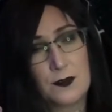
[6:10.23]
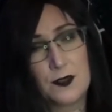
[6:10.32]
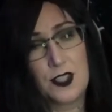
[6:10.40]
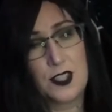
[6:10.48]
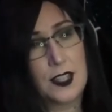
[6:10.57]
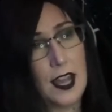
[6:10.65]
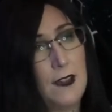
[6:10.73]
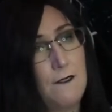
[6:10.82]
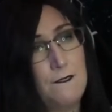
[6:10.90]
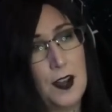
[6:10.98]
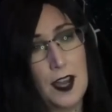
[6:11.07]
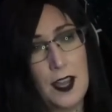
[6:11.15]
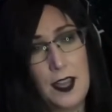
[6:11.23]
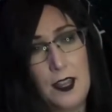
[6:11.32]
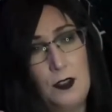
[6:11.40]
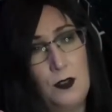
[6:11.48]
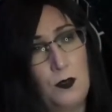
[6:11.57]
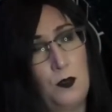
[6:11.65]
sci-fi
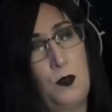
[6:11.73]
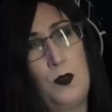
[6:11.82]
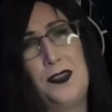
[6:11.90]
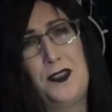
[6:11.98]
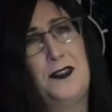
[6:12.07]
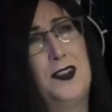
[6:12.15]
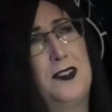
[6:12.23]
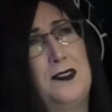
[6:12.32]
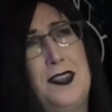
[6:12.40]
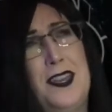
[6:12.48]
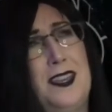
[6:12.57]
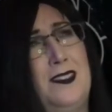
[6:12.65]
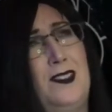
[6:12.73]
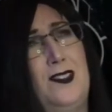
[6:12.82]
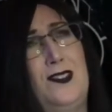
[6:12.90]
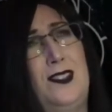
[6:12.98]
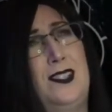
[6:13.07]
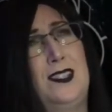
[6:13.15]
what the fuck are the
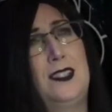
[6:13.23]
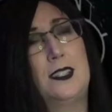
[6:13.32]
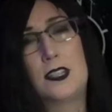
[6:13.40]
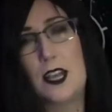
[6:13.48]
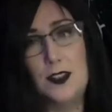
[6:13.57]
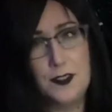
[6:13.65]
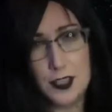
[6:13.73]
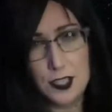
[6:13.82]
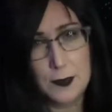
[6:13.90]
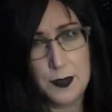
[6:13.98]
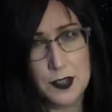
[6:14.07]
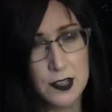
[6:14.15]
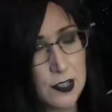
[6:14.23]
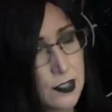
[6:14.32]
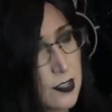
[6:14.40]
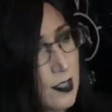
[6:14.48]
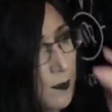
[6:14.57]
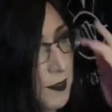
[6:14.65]
answers to this kind of experience or
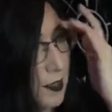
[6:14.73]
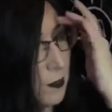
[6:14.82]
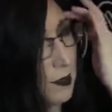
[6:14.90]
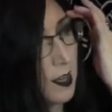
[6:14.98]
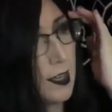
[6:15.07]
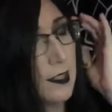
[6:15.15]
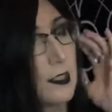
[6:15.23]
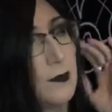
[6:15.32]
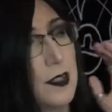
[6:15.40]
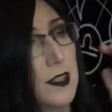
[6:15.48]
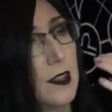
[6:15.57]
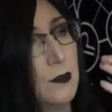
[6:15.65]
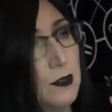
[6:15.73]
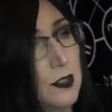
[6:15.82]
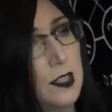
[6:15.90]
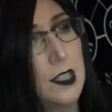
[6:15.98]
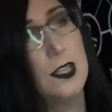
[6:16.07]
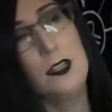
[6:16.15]
something right something that
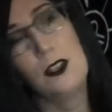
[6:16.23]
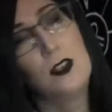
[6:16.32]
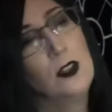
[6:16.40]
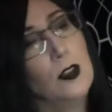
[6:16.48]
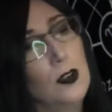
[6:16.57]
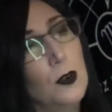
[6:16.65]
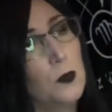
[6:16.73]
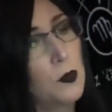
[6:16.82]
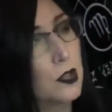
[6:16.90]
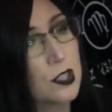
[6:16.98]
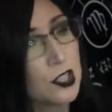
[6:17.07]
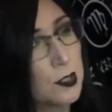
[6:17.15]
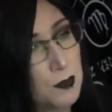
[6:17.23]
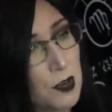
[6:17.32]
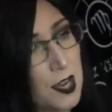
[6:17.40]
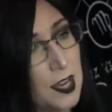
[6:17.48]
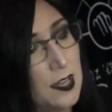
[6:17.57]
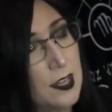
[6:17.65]
really works your
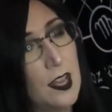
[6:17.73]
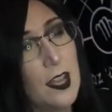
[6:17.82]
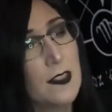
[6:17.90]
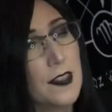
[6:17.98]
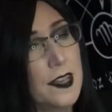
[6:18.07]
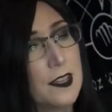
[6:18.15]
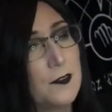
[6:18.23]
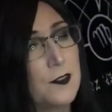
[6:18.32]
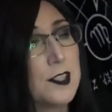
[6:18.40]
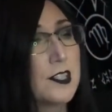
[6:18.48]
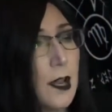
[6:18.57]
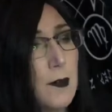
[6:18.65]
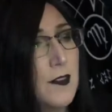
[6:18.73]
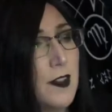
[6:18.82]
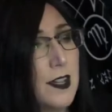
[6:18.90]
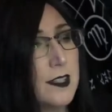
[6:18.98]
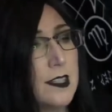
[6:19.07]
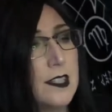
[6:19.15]
brain like for some of
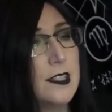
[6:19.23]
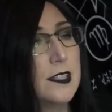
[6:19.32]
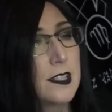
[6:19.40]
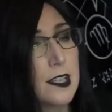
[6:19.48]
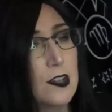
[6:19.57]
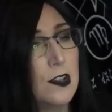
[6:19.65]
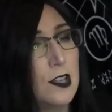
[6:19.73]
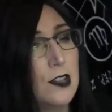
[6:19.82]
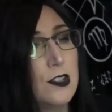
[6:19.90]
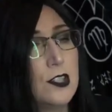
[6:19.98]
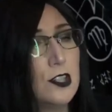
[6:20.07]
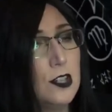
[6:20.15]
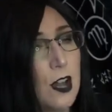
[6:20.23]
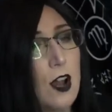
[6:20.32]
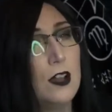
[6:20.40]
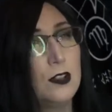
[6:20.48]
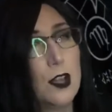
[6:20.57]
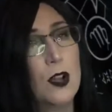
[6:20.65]
us it's scarier to
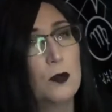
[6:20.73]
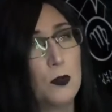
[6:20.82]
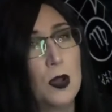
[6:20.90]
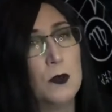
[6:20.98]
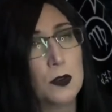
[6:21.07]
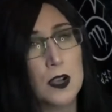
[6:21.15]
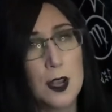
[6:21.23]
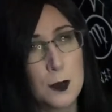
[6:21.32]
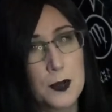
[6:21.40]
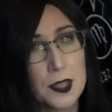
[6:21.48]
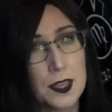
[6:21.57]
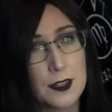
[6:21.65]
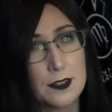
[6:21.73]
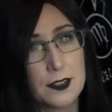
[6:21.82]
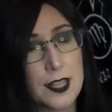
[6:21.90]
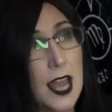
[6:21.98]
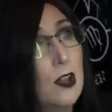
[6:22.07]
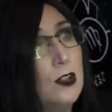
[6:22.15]
not know what we're up against
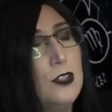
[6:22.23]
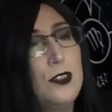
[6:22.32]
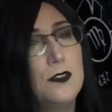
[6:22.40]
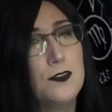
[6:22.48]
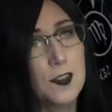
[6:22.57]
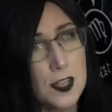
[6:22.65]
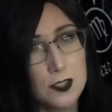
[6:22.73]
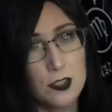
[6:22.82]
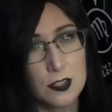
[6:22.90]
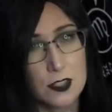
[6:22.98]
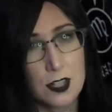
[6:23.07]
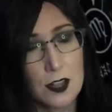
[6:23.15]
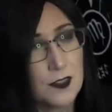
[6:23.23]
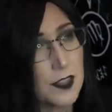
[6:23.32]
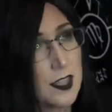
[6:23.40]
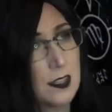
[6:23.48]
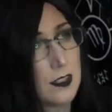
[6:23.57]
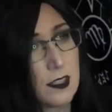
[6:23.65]
how do you defend yourself
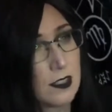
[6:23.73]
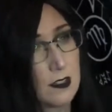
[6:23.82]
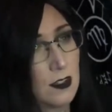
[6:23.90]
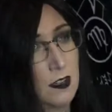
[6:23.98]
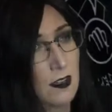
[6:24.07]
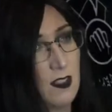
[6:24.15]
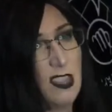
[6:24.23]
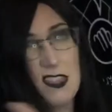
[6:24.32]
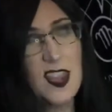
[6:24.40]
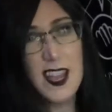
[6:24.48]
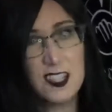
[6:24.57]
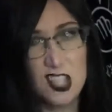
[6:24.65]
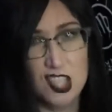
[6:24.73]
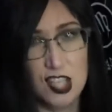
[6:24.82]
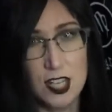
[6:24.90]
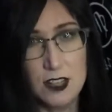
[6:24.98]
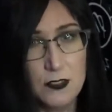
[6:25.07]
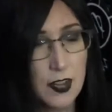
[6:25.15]
against that
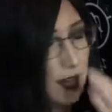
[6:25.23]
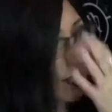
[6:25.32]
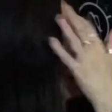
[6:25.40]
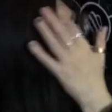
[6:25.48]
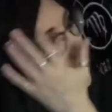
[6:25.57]
shit right